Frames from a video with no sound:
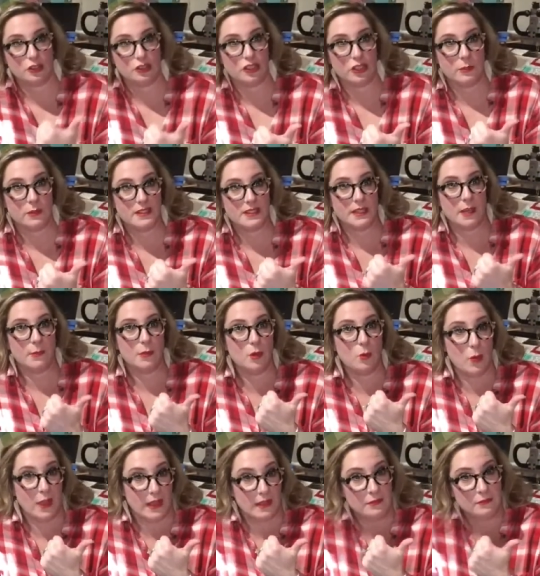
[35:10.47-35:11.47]
She was number
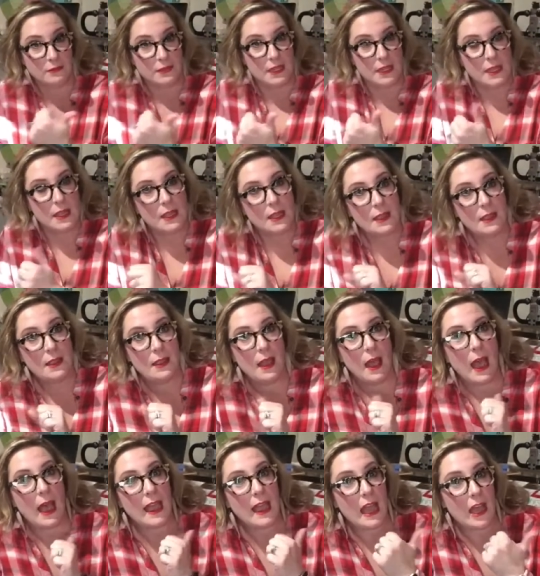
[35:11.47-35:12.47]
1.
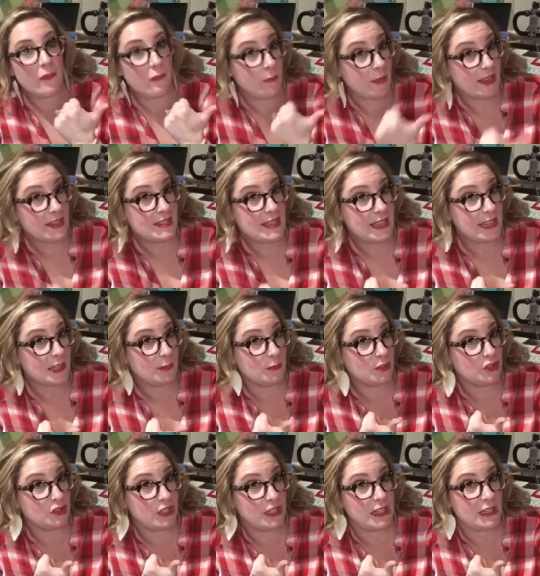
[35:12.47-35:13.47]
I have my tan
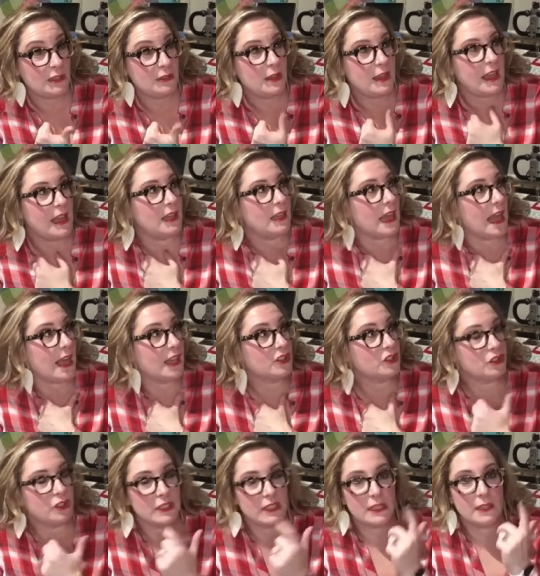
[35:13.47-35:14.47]
machine, and
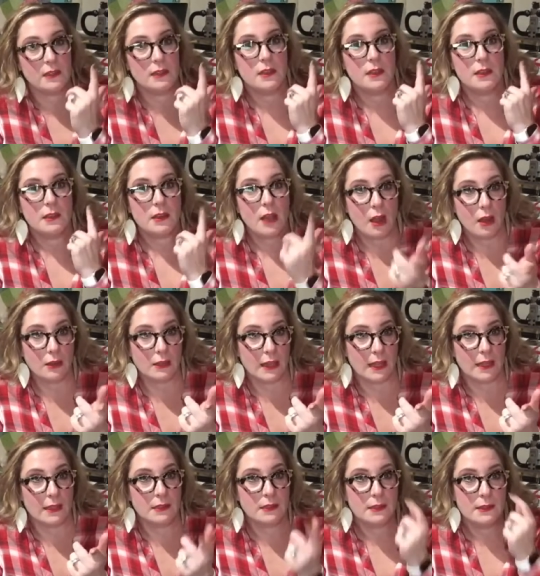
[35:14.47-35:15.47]
actually
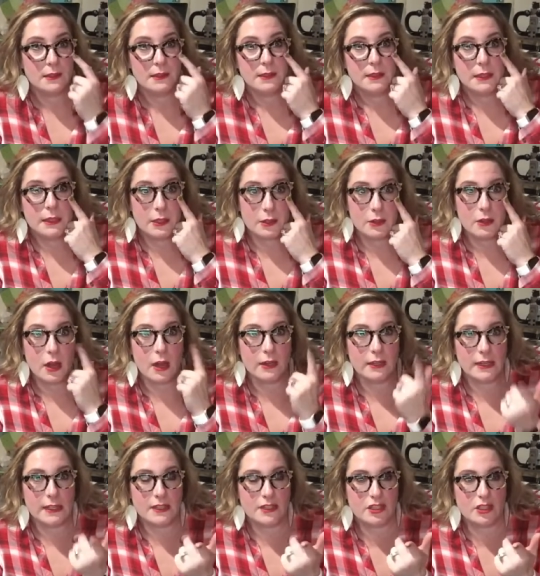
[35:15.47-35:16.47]
Carla here on
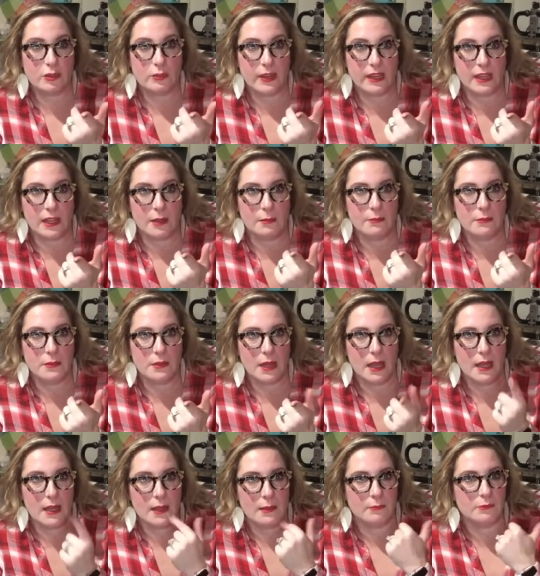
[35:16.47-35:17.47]
Instagram,
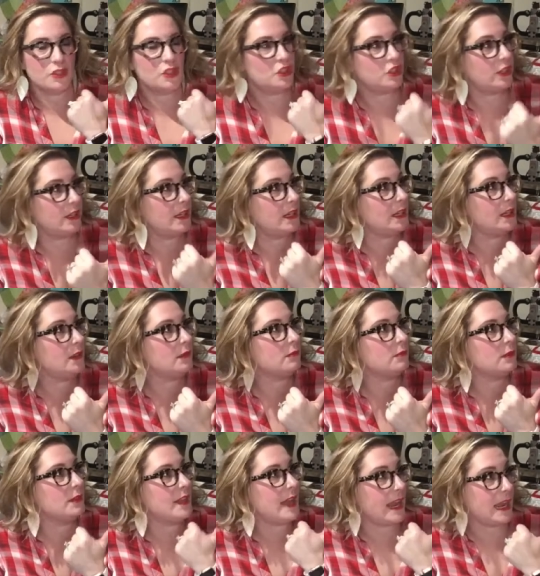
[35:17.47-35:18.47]
she
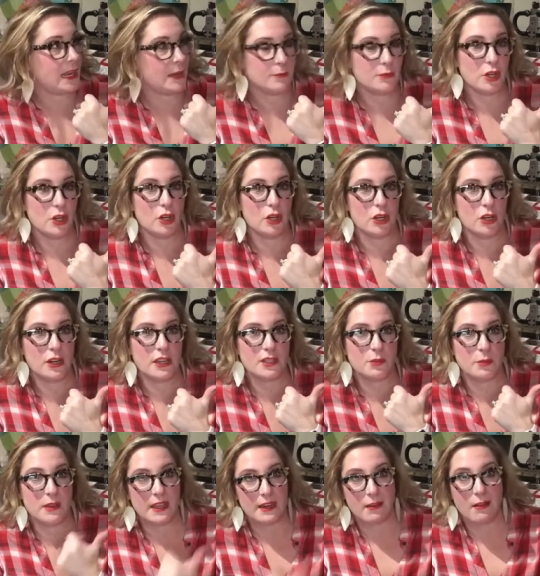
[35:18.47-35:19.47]
named her, because
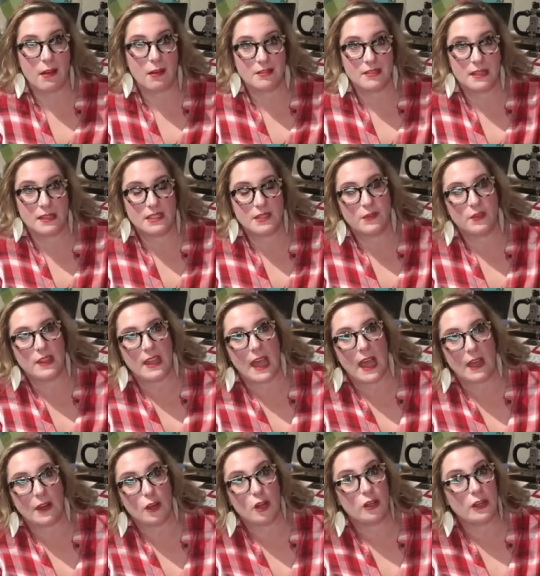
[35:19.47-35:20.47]
we had a contest for
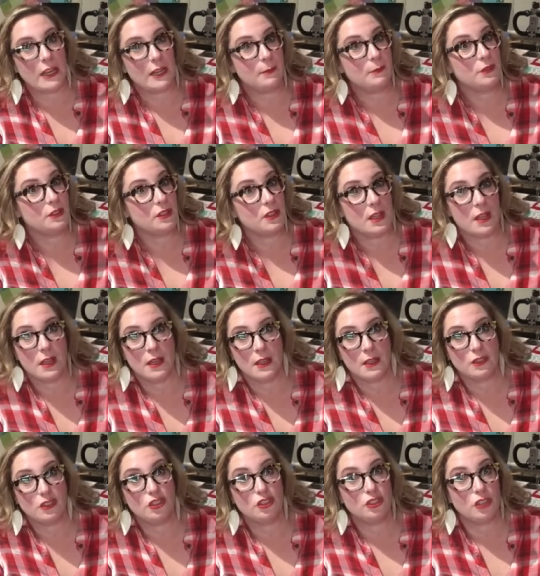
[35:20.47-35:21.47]
that. Her name's
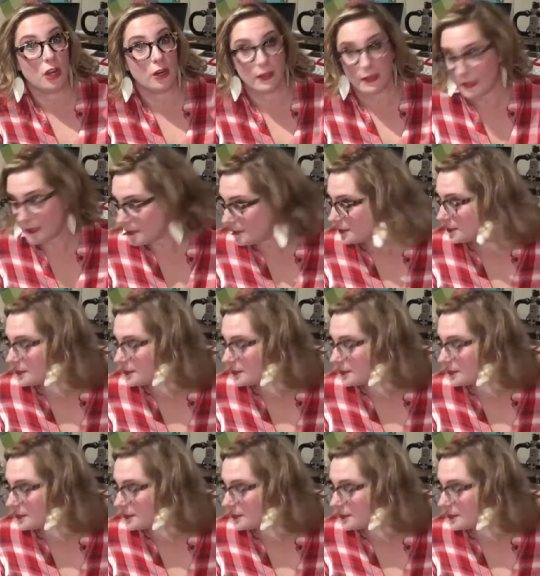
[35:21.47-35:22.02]
Charlotte.